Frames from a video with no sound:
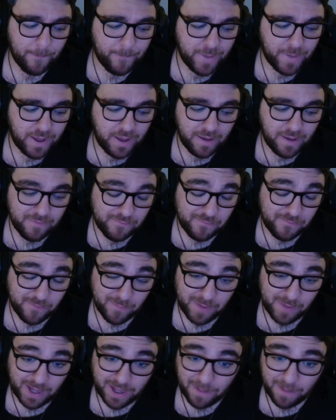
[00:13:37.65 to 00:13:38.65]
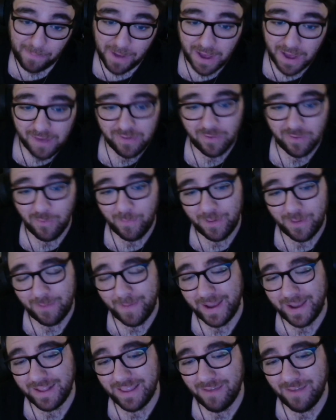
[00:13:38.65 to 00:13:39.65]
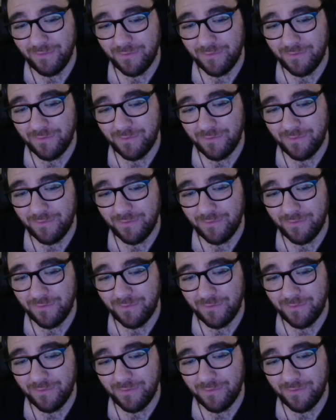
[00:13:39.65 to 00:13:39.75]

But from like a personal perspective,